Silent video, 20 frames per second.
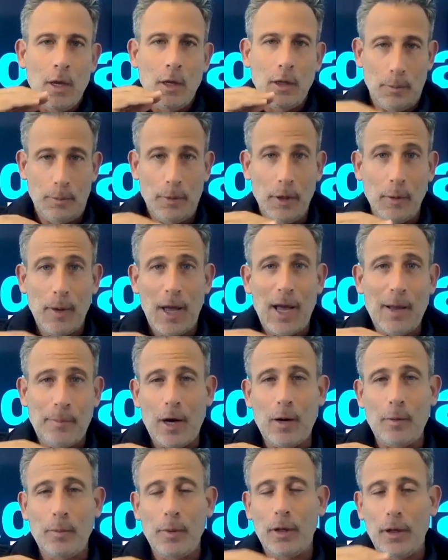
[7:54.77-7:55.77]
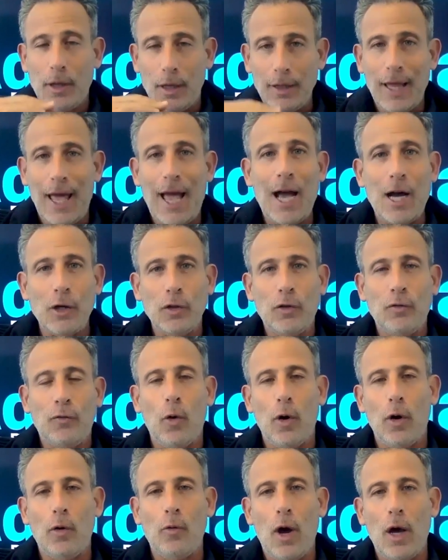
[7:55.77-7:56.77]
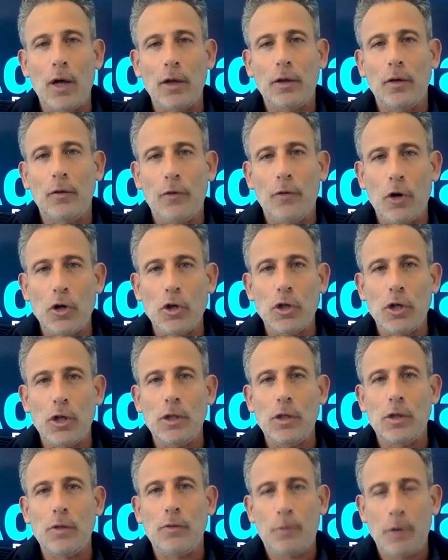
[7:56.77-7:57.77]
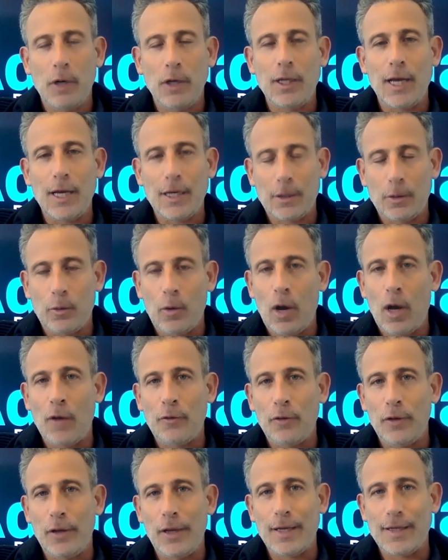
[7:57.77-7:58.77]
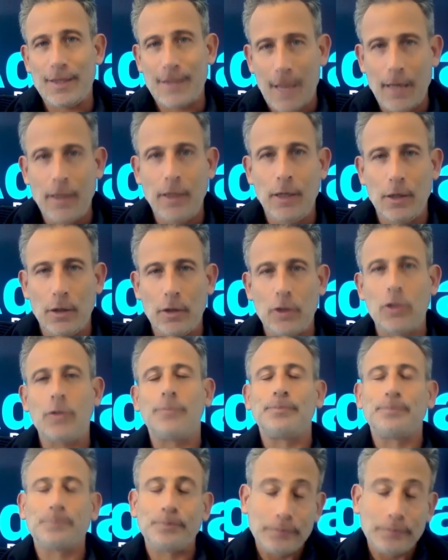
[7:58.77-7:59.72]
The Build Back Better bill allows for Roth conversions, pre-tax to Roth for the next 10 years.